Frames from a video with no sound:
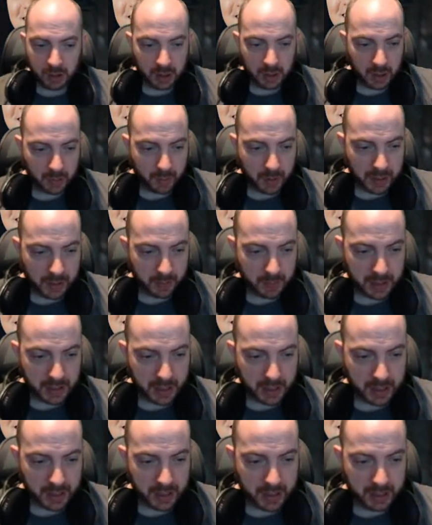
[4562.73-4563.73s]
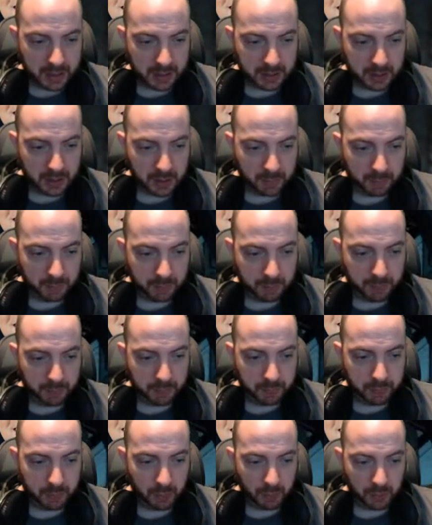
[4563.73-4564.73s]
Now, where can we get a link to the
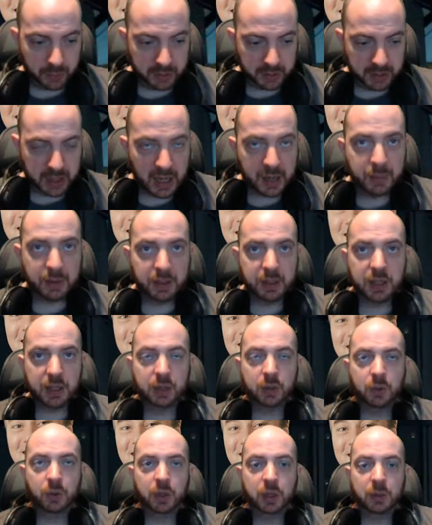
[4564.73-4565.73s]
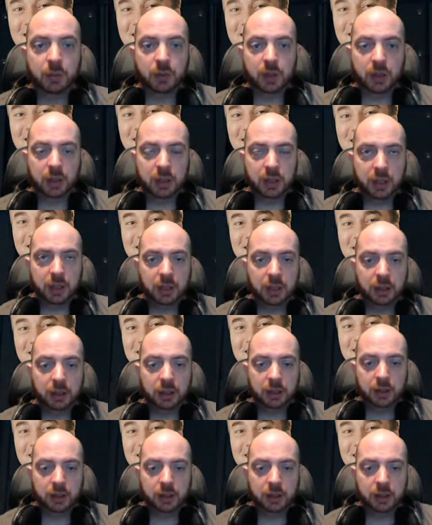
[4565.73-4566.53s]
BoredGamer Discord community?